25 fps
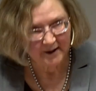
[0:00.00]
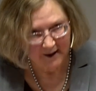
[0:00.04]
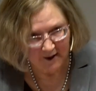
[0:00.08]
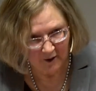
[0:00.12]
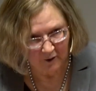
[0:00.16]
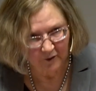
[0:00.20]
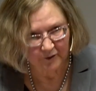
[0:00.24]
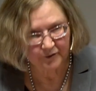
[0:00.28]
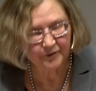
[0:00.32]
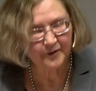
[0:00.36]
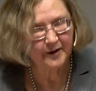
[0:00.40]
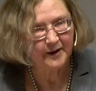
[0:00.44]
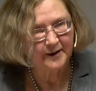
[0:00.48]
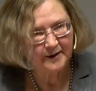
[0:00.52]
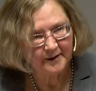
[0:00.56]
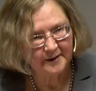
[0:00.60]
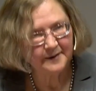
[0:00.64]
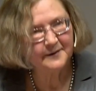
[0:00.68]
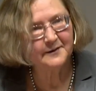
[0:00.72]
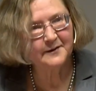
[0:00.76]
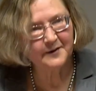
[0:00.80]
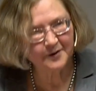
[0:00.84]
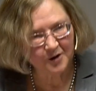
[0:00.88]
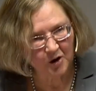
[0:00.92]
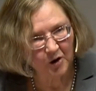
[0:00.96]
health
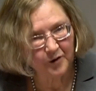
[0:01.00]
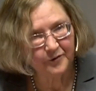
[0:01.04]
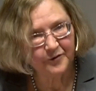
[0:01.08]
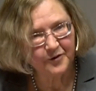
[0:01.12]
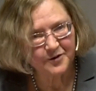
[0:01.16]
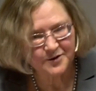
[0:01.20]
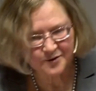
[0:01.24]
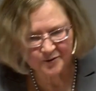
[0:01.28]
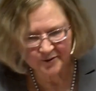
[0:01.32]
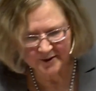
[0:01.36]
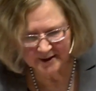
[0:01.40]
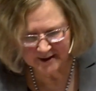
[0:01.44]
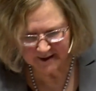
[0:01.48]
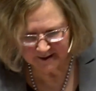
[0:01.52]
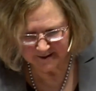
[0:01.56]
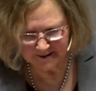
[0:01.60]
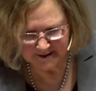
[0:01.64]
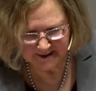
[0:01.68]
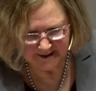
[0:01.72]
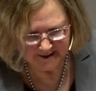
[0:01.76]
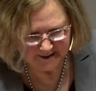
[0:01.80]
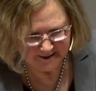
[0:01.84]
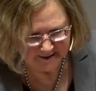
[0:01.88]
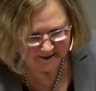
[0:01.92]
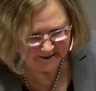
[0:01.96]
and the converse risk
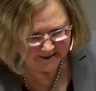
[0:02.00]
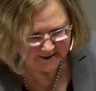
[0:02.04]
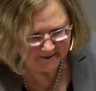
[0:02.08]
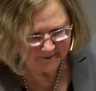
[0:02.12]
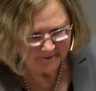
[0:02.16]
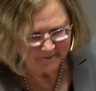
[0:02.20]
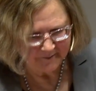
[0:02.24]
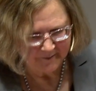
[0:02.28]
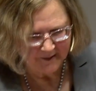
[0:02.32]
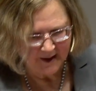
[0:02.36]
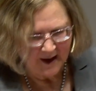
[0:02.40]
diseases.